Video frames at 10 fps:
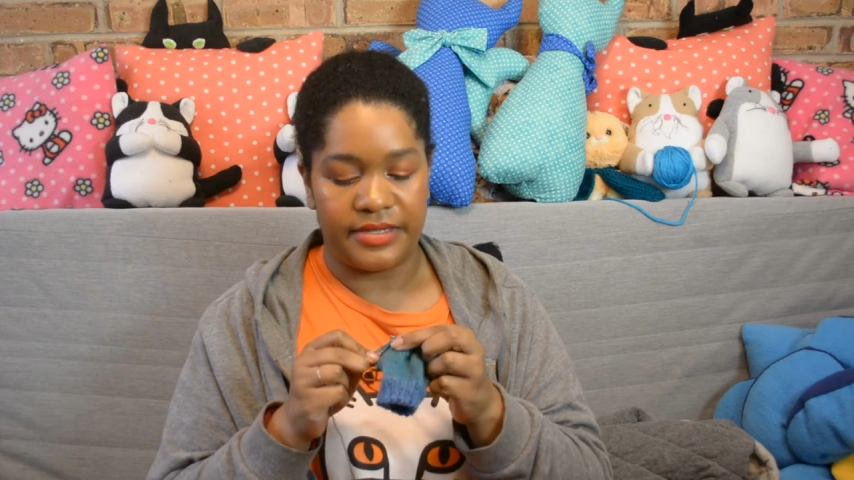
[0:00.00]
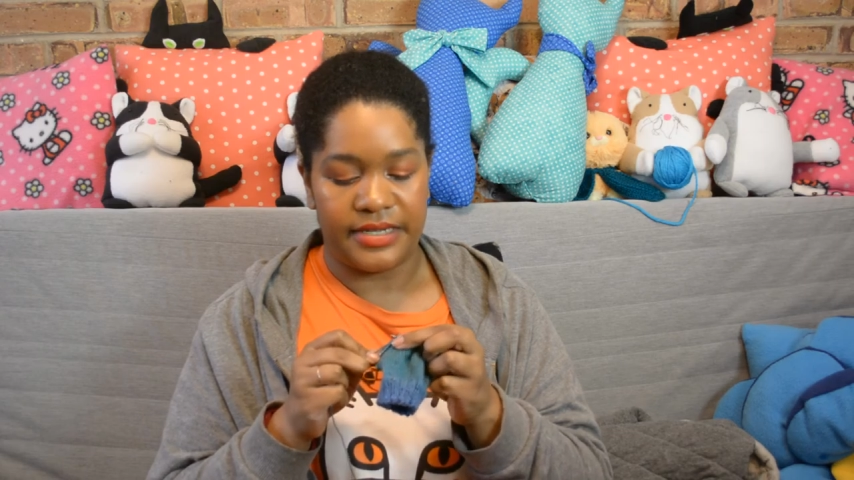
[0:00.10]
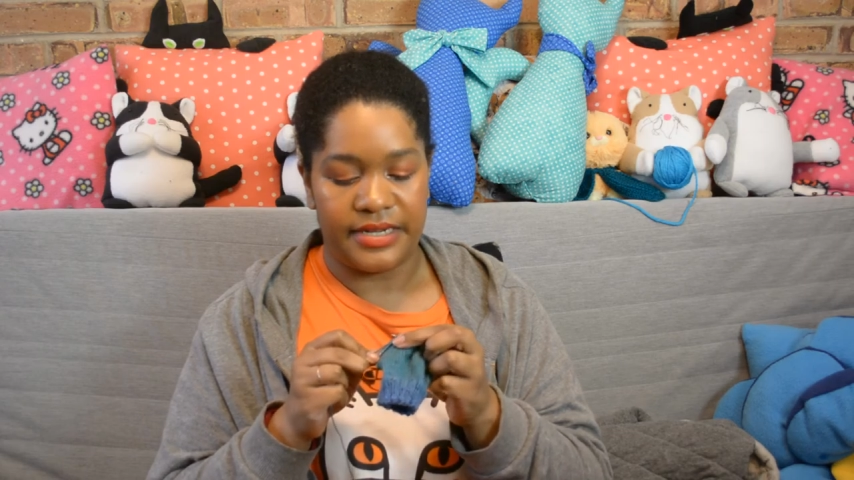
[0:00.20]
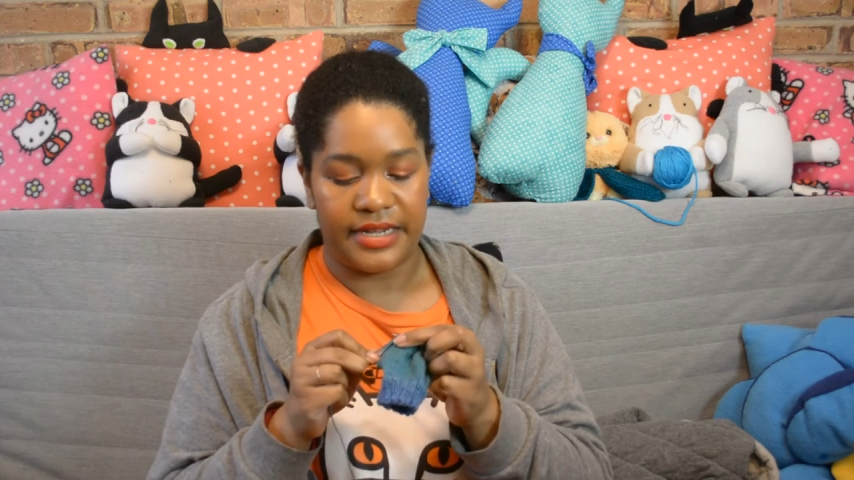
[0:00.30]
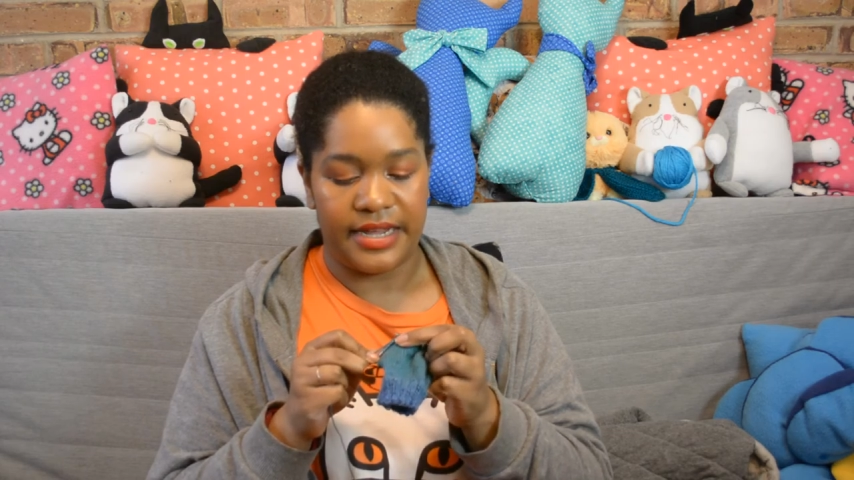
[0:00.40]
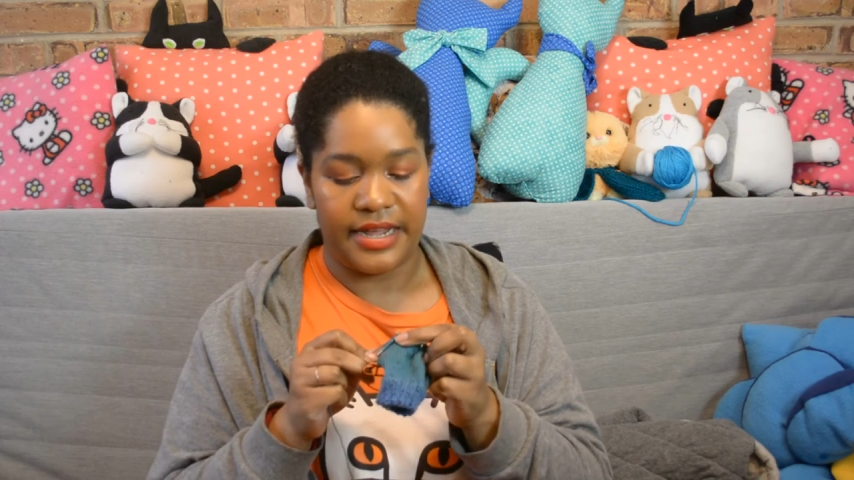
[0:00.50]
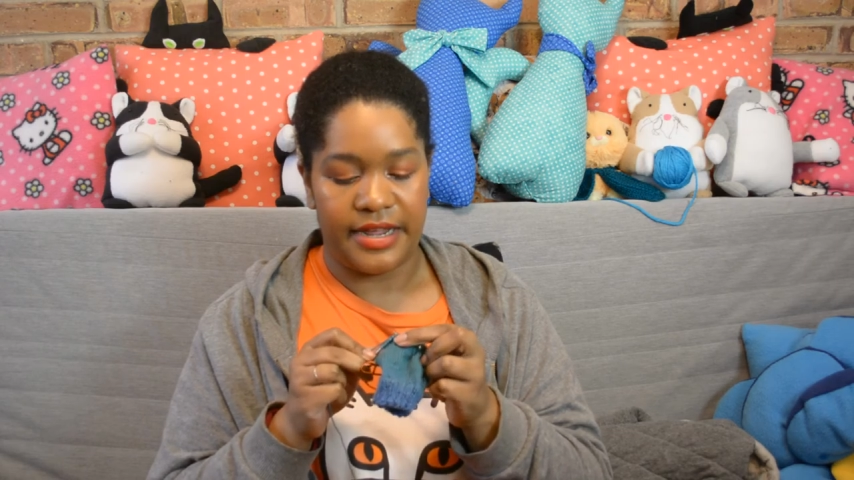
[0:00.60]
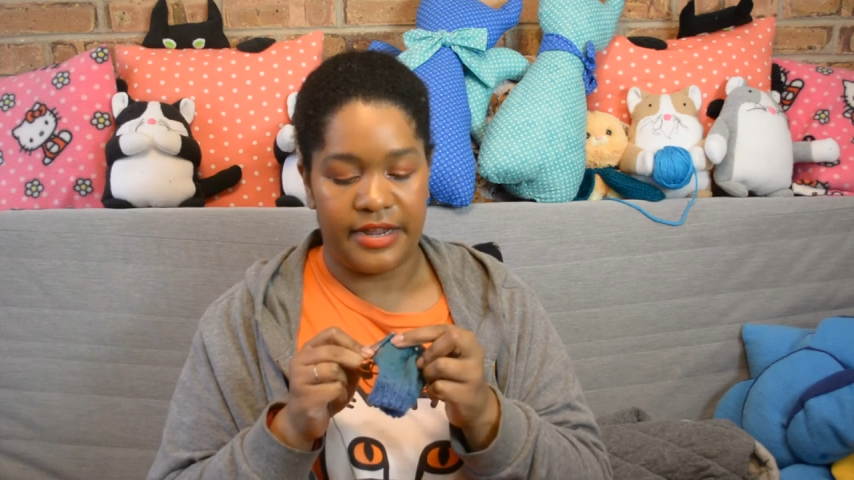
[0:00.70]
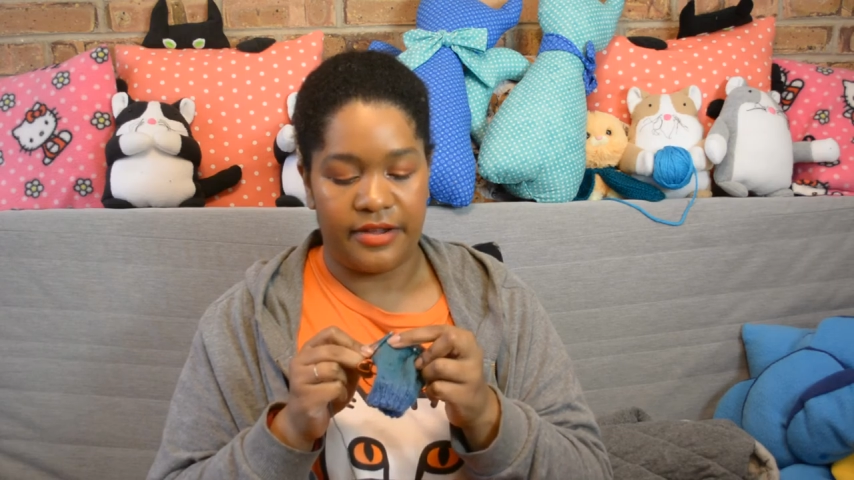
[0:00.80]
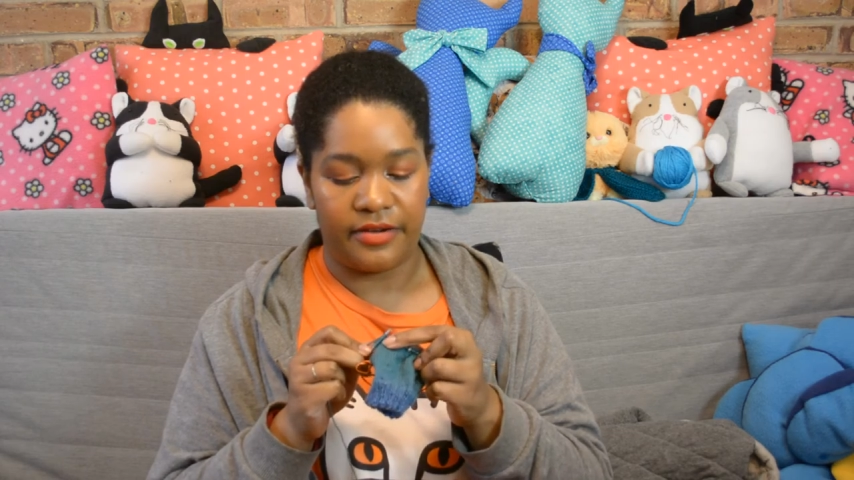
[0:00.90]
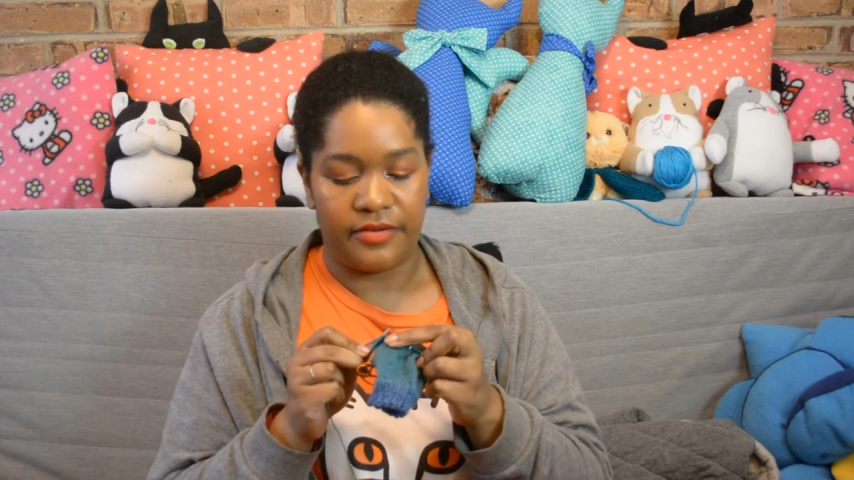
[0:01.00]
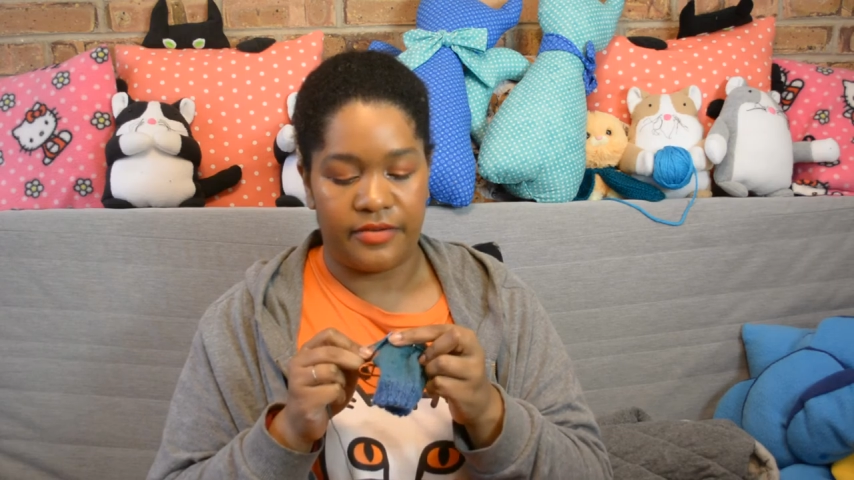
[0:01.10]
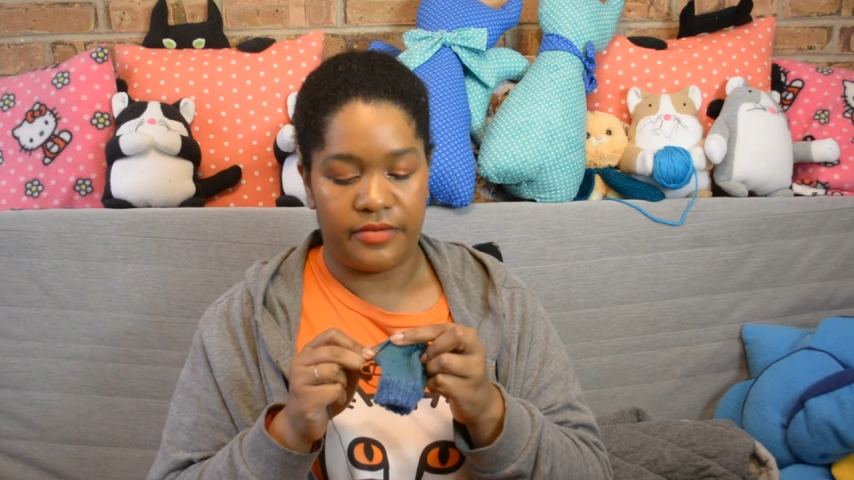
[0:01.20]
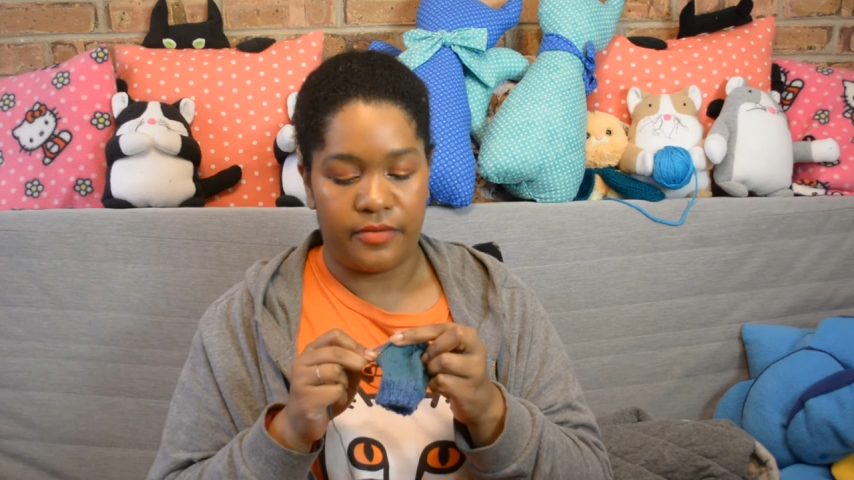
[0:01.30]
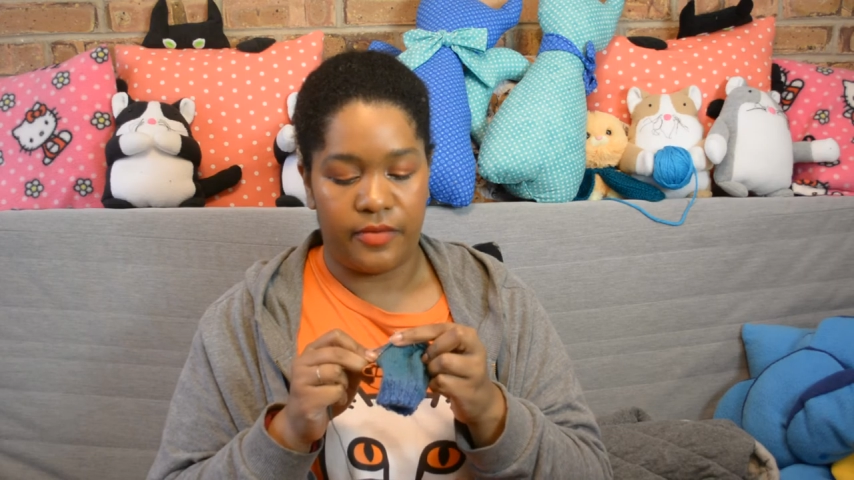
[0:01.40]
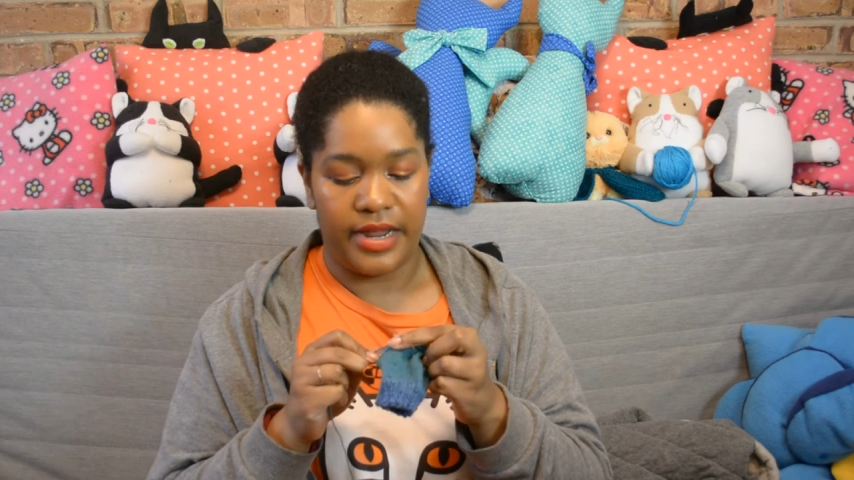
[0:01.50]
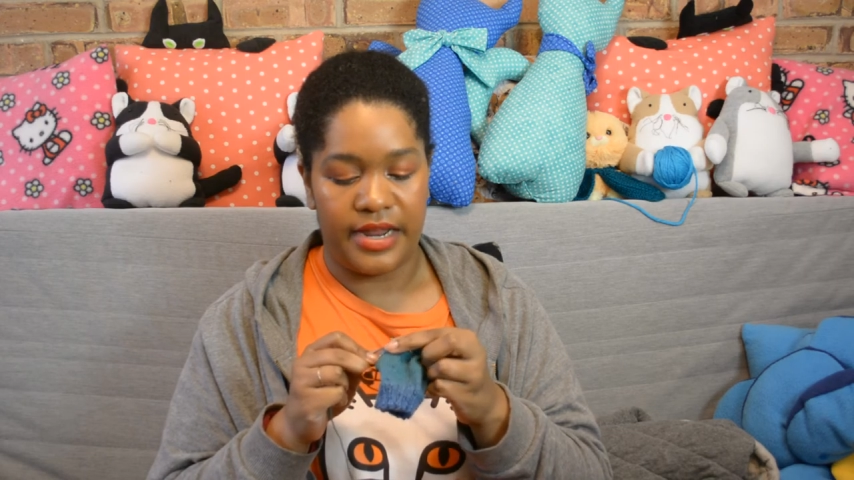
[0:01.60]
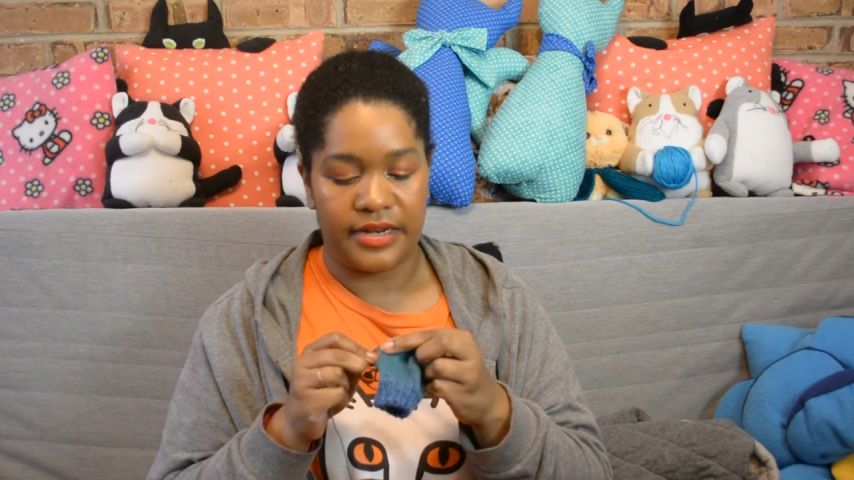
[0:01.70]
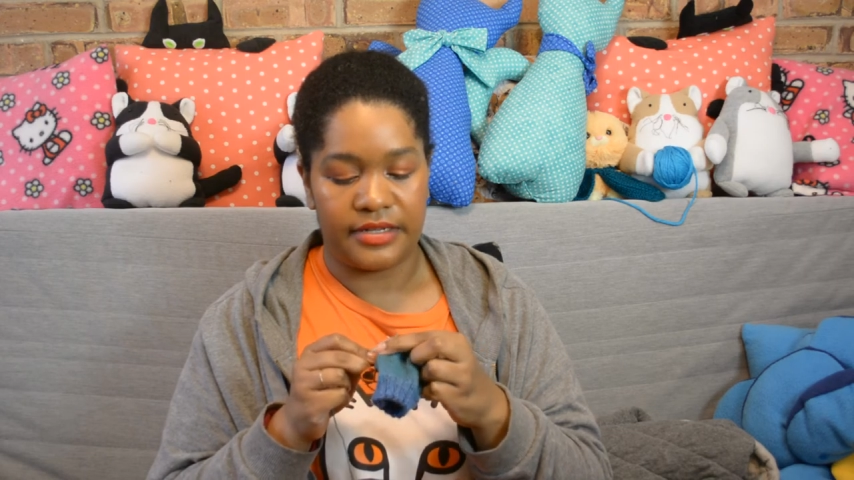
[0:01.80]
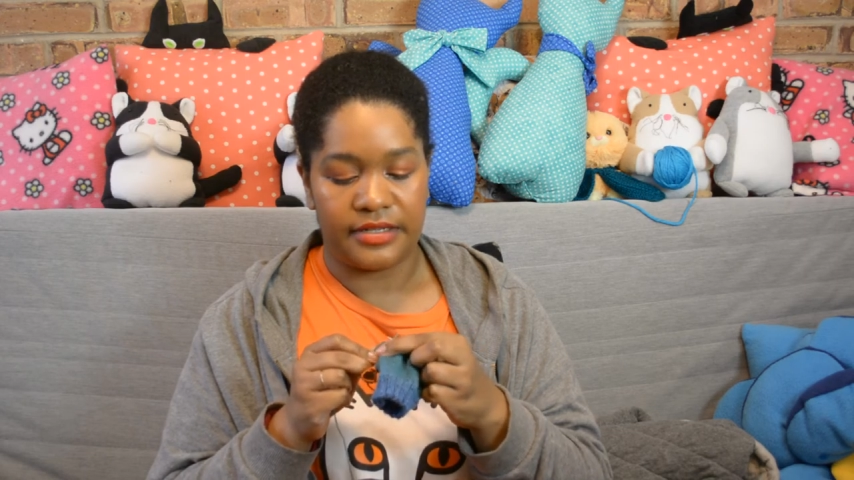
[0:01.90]
DK
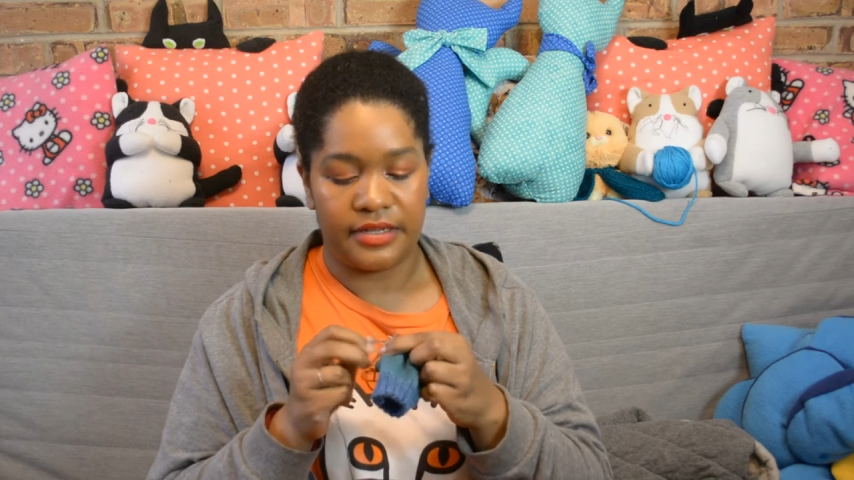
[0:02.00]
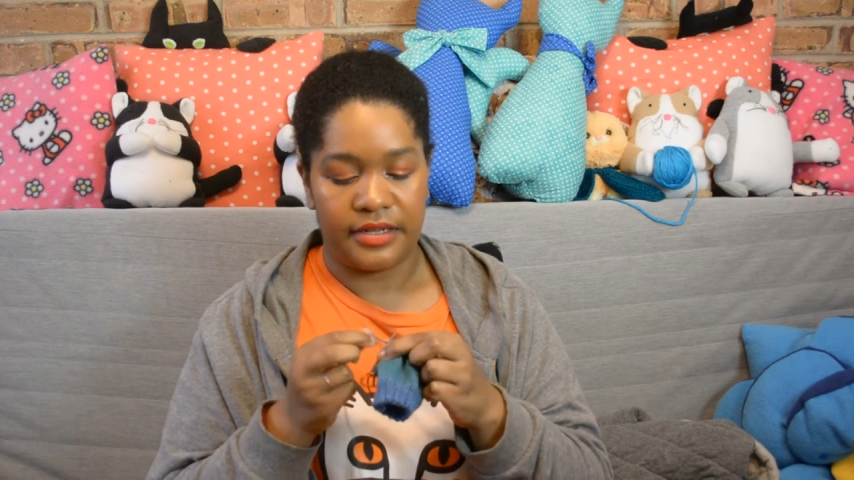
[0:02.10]
weight